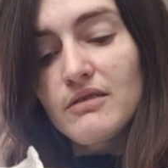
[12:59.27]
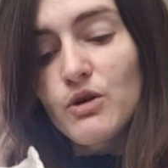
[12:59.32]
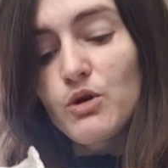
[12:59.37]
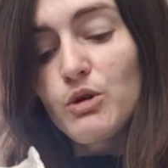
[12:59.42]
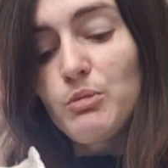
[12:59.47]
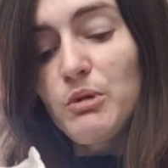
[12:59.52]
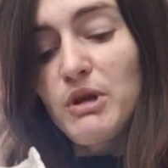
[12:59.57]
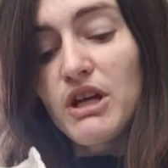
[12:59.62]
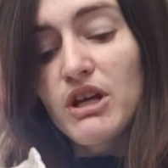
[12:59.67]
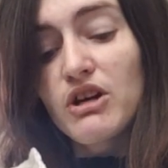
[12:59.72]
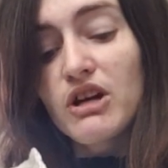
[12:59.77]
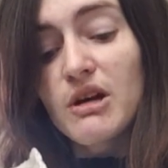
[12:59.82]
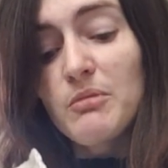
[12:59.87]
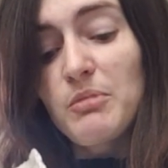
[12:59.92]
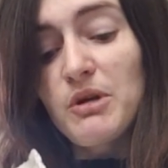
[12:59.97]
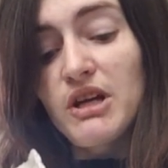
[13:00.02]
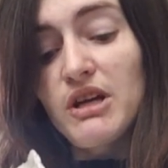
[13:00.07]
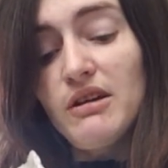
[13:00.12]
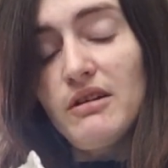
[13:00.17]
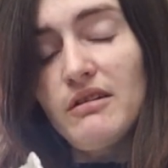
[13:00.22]
Quit being
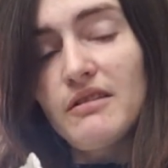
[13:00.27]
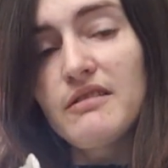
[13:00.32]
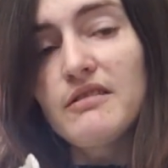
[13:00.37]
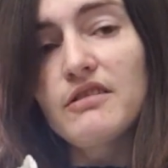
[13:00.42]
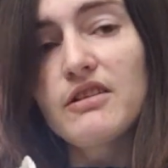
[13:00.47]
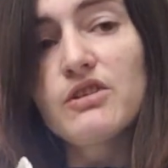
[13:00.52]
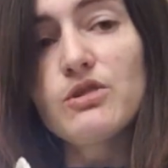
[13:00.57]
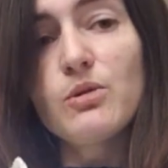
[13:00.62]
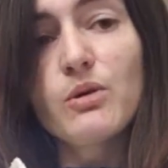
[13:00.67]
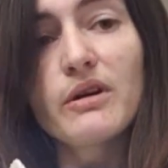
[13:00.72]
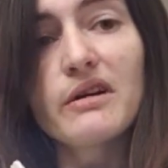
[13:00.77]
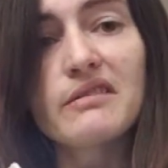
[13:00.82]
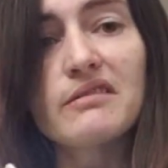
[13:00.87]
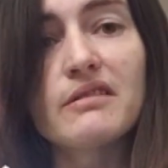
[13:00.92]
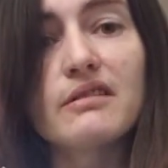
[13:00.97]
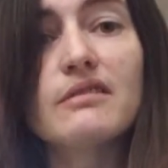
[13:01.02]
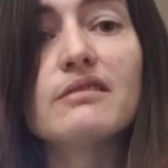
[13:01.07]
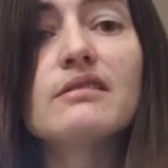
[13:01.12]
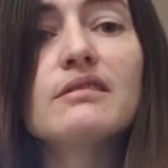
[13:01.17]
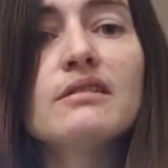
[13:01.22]
grumpy. It's the
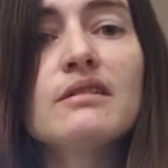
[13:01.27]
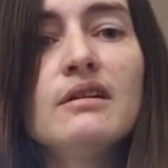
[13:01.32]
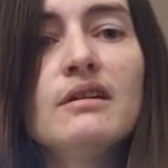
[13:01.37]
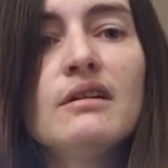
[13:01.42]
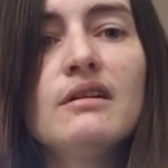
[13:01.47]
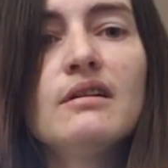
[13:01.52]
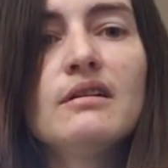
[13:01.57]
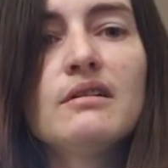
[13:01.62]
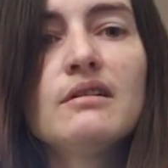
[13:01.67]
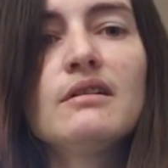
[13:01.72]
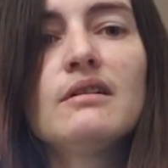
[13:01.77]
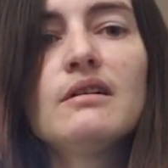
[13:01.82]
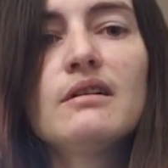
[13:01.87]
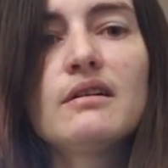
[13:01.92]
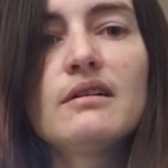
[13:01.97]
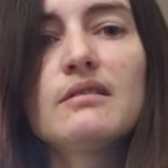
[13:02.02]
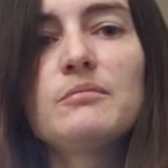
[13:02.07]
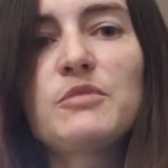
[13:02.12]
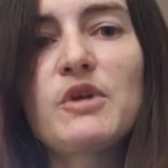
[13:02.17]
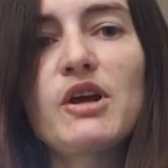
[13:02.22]
tortoises.
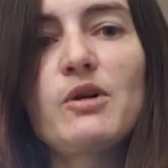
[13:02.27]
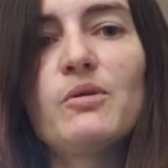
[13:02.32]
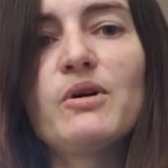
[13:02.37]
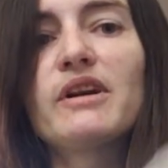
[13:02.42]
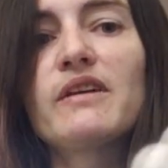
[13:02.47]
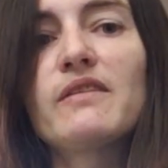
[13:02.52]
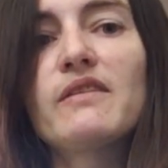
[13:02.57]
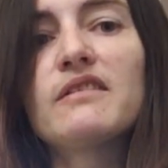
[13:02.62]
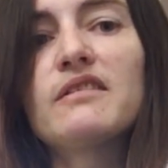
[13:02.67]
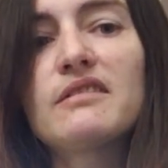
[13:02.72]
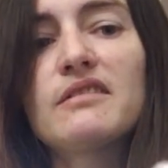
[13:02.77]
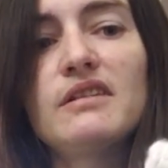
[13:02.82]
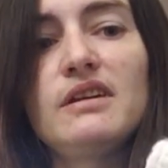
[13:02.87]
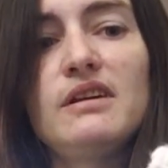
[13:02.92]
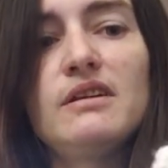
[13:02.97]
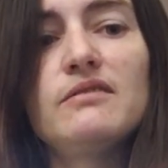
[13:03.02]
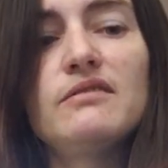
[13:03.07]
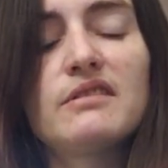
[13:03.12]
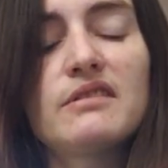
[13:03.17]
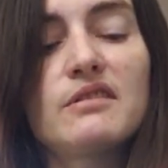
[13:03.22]
But I wanted the
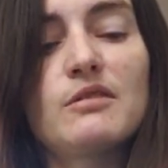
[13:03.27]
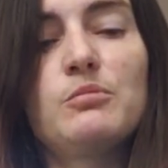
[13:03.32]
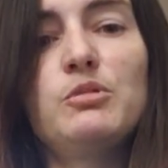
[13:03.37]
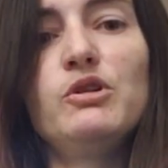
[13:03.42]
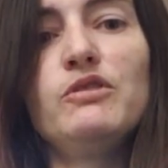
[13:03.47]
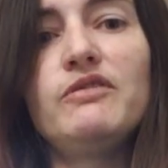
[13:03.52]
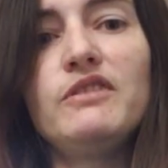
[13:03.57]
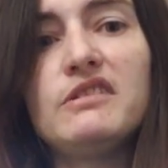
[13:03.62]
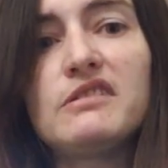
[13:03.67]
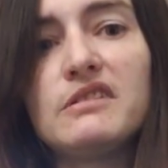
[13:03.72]
sleeves, the poofy